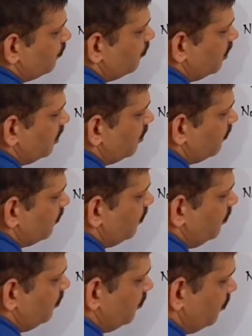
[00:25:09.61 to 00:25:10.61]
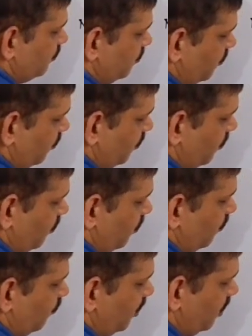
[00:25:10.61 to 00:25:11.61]
1 upon 2.
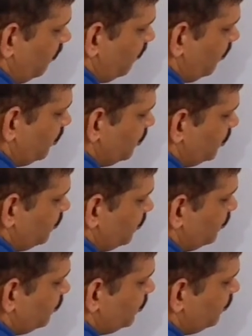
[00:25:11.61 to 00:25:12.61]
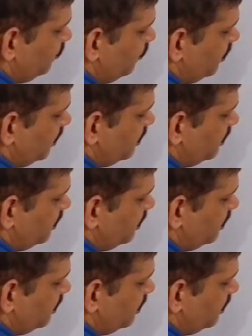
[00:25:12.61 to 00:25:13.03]
1 upon u. U